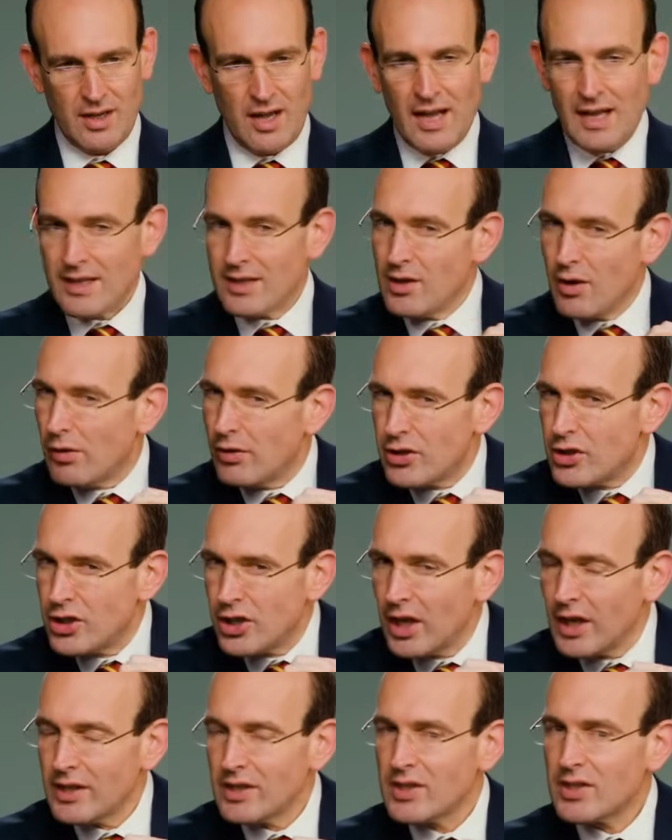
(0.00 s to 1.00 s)
is not
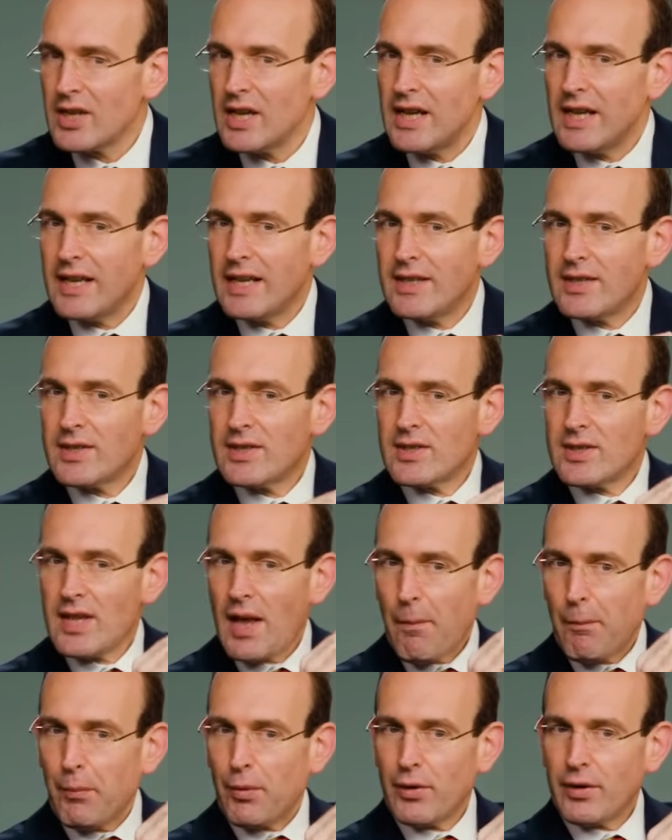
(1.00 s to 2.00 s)
just his
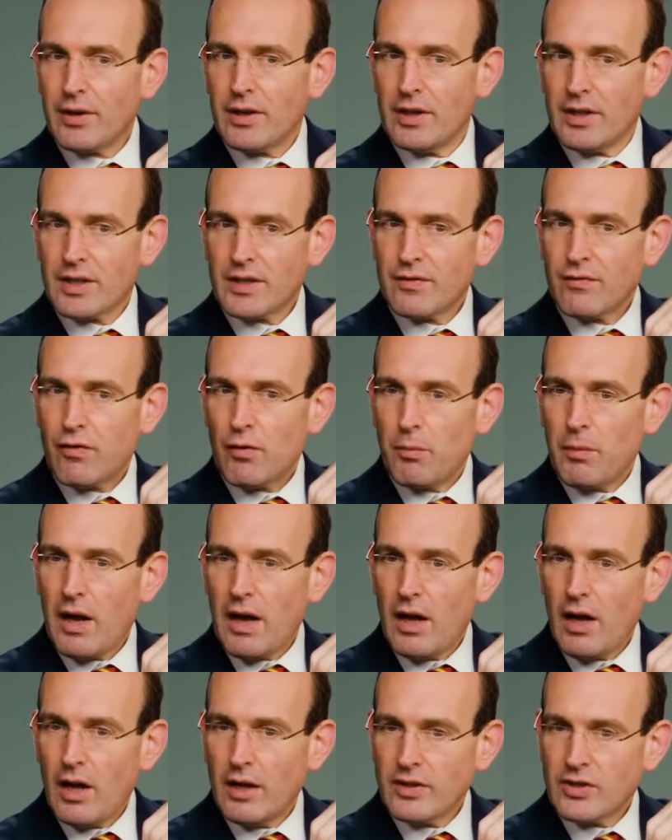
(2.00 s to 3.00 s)
separateness from uh,
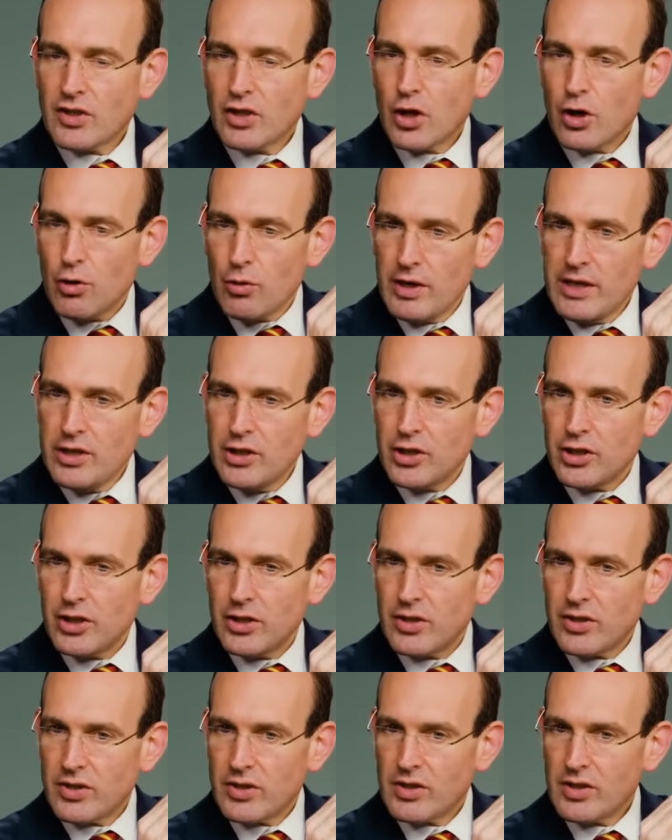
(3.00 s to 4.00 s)
us
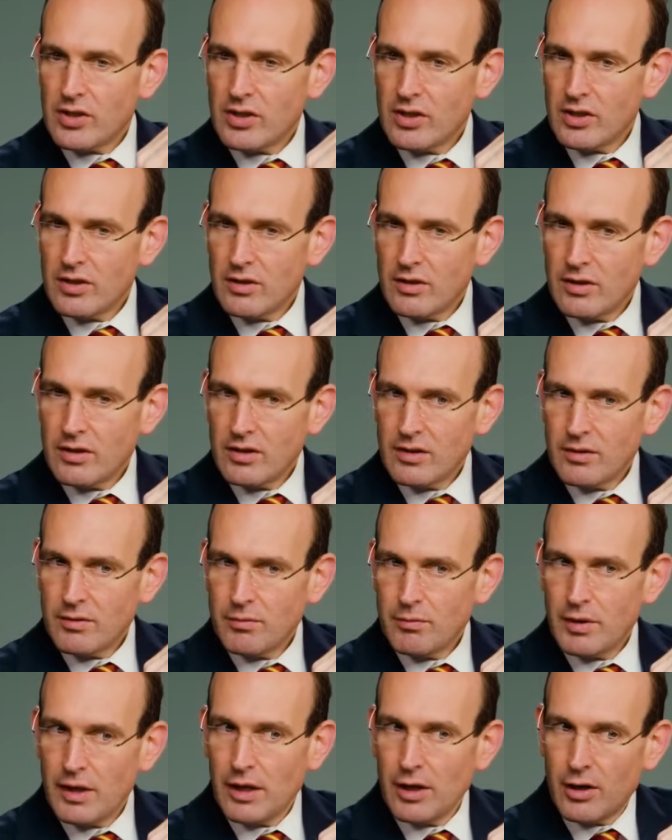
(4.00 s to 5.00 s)
creatures
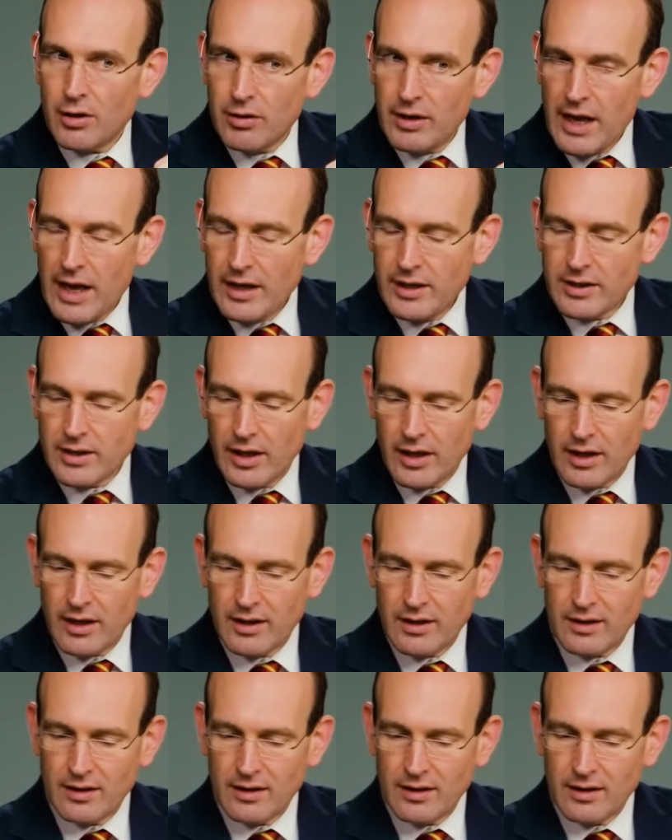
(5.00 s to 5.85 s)
being creator.